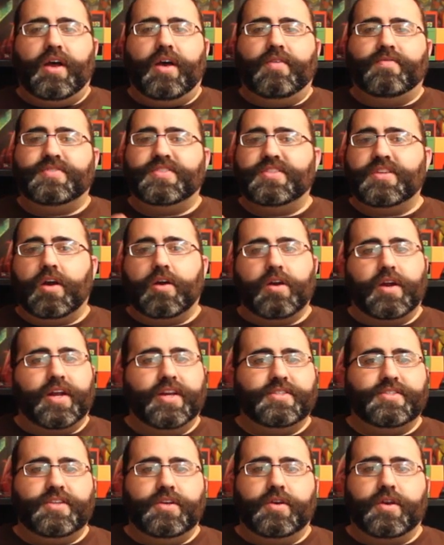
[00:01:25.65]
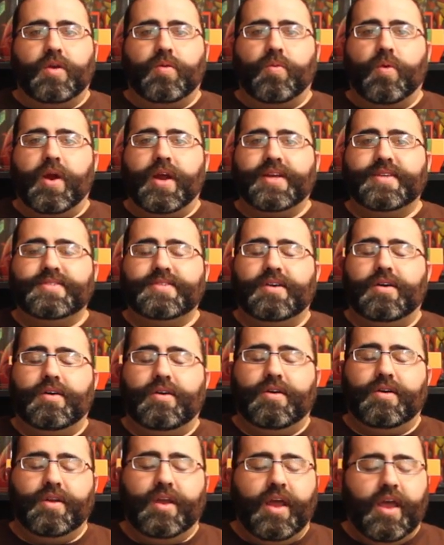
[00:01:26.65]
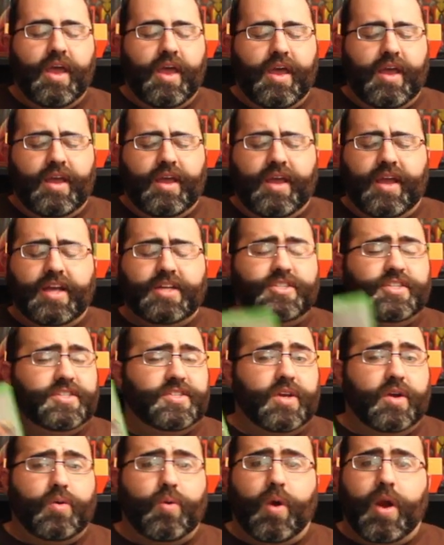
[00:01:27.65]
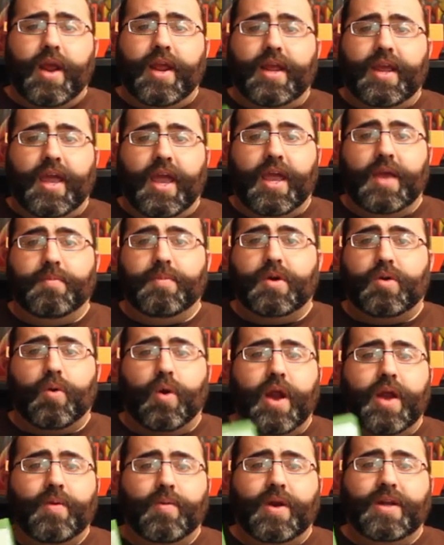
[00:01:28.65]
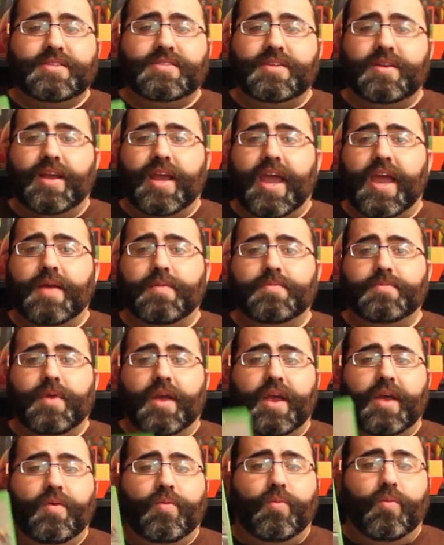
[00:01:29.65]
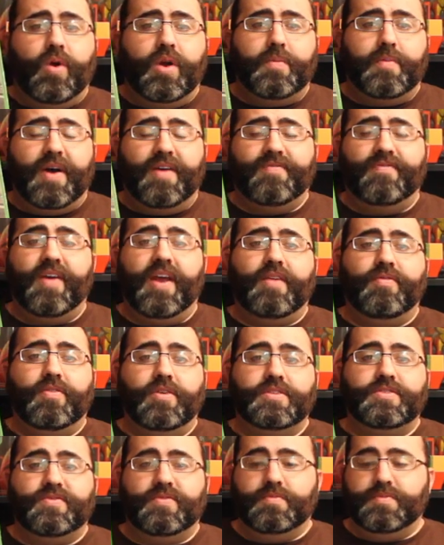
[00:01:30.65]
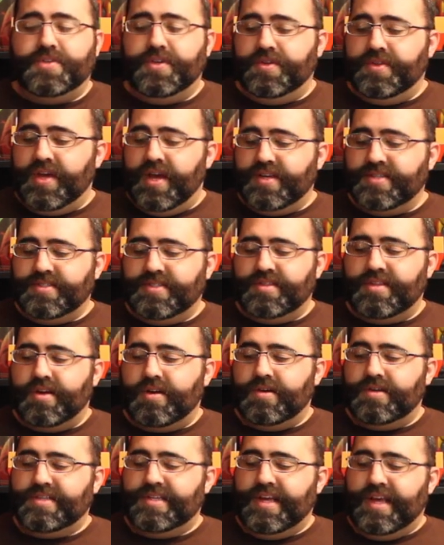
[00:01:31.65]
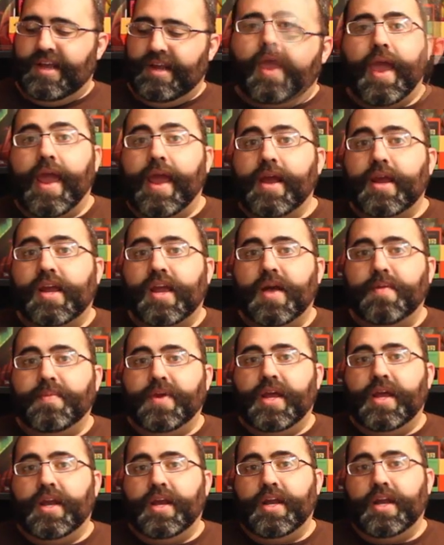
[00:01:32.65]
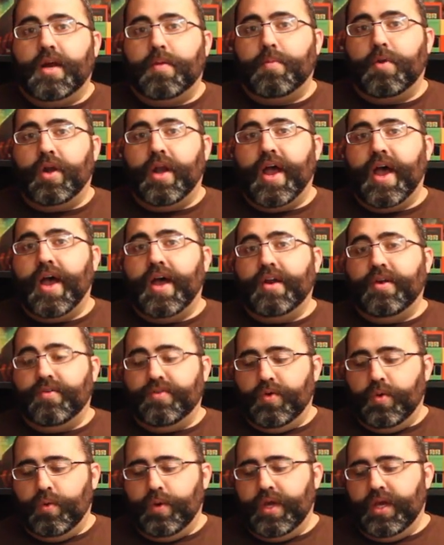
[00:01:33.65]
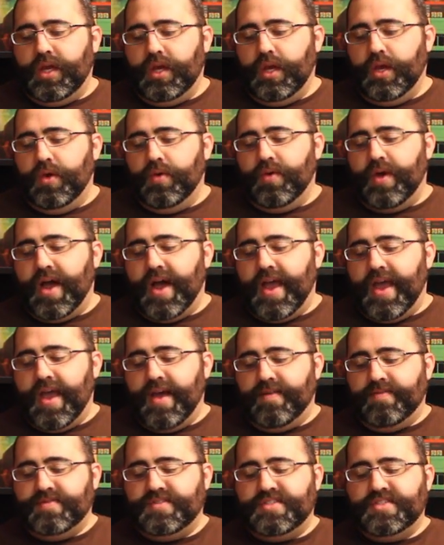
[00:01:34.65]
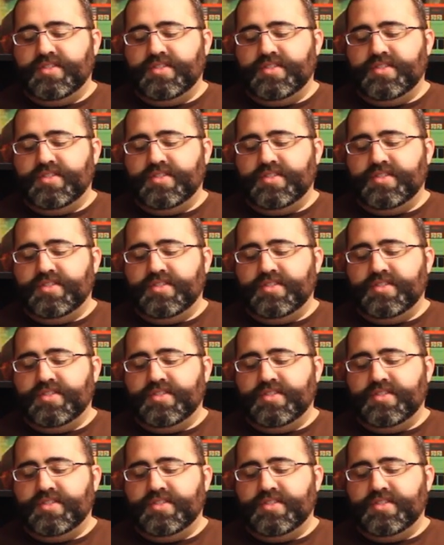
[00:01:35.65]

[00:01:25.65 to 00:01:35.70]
of circuits you can race on, it's just a great game, a great racing game, and one of my favorites from 2013. And coming in at number 9 on the Wii U, I have